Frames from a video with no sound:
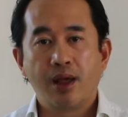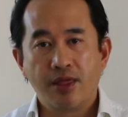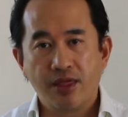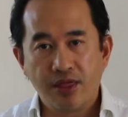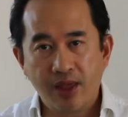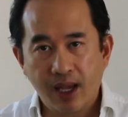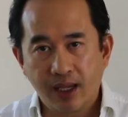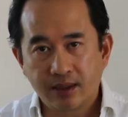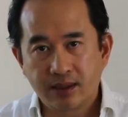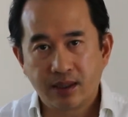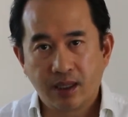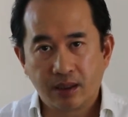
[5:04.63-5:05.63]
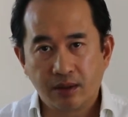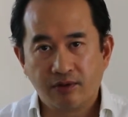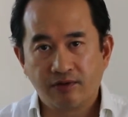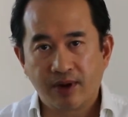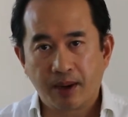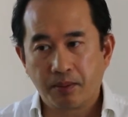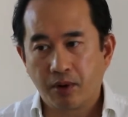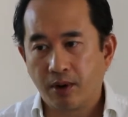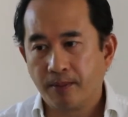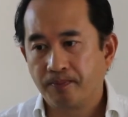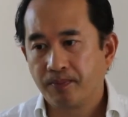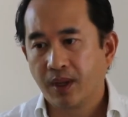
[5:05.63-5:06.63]
this
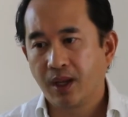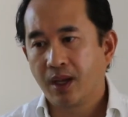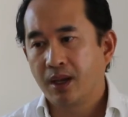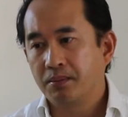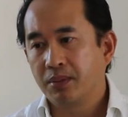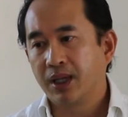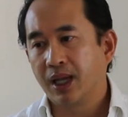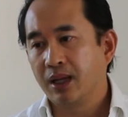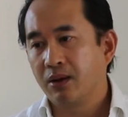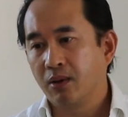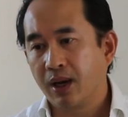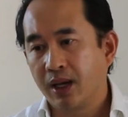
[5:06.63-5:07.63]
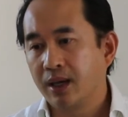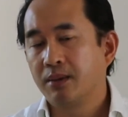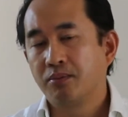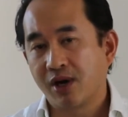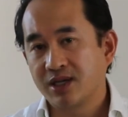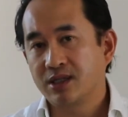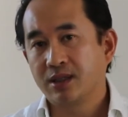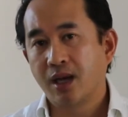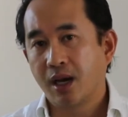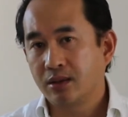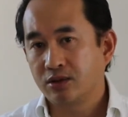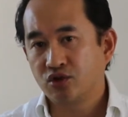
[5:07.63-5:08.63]
November. But anyway, President
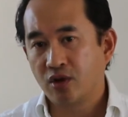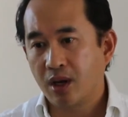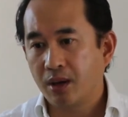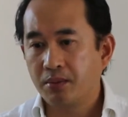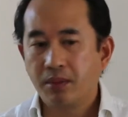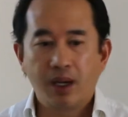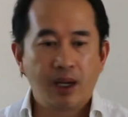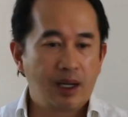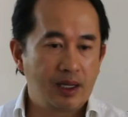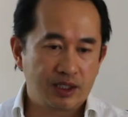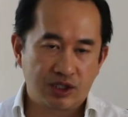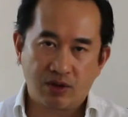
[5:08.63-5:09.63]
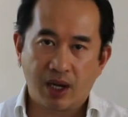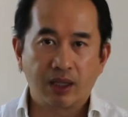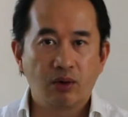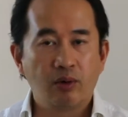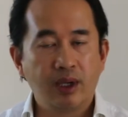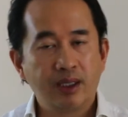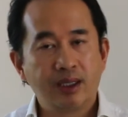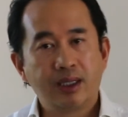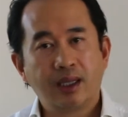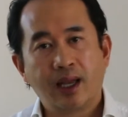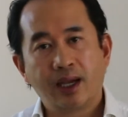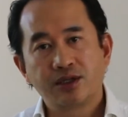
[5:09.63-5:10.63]
Donald Trump is trying to win the
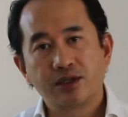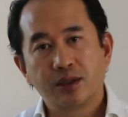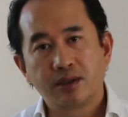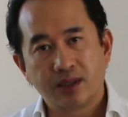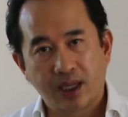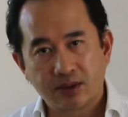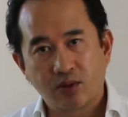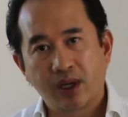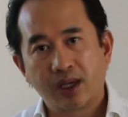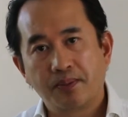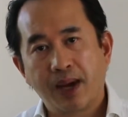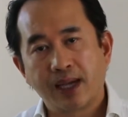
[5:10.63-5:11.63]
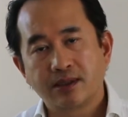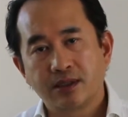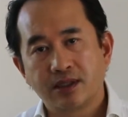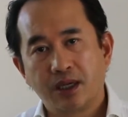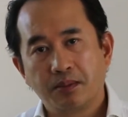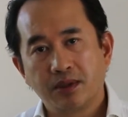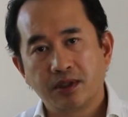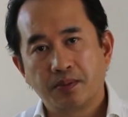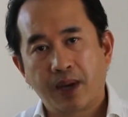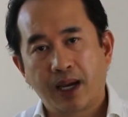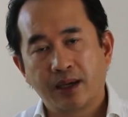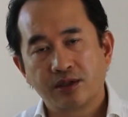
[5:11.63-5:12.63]
election. That's why he passed the stimulus
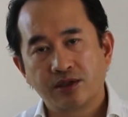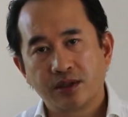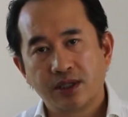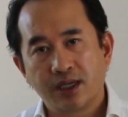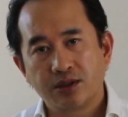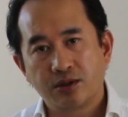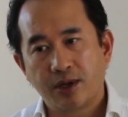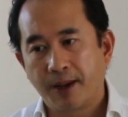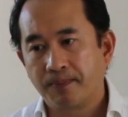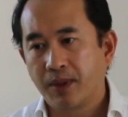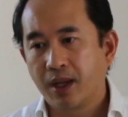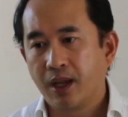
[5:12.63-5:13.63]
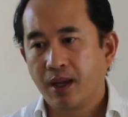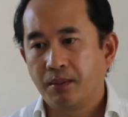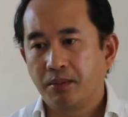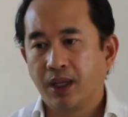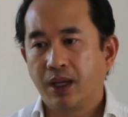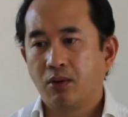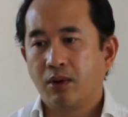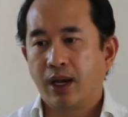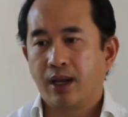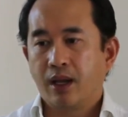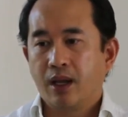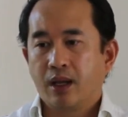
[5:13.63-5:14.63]
packages yesterday. But
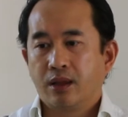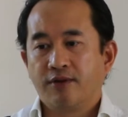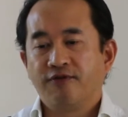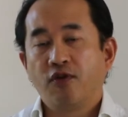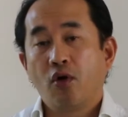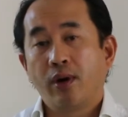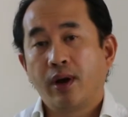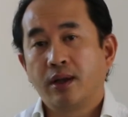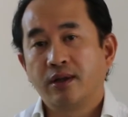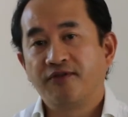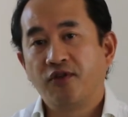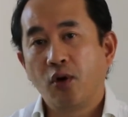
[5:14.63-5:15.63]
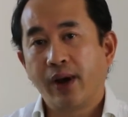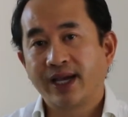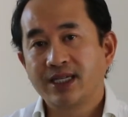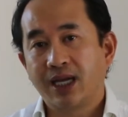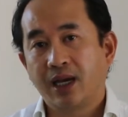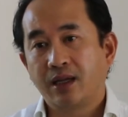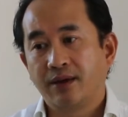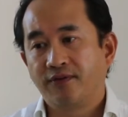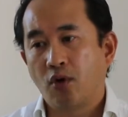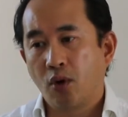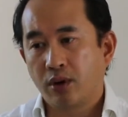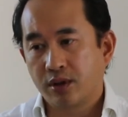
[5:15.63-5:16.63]
anyway, the four executive
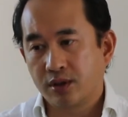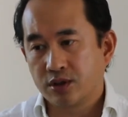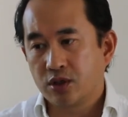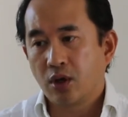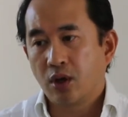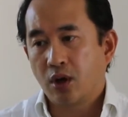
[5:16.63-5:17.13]
orders